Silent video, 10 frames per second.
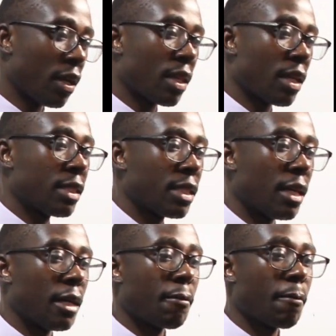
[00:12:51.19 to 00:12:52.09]
that
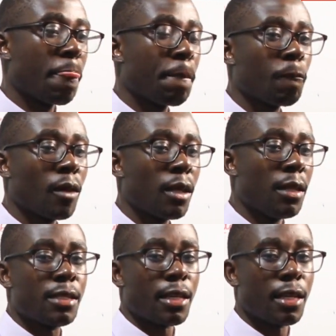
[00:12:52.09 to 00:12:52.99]
in
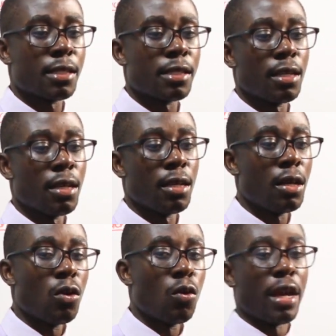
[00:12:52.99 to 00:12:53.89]
this case,
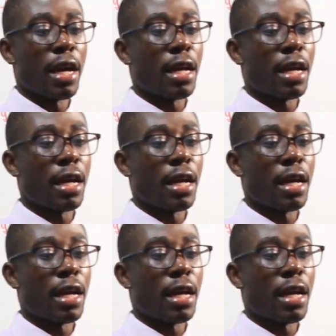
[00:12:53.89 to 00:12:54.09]
we are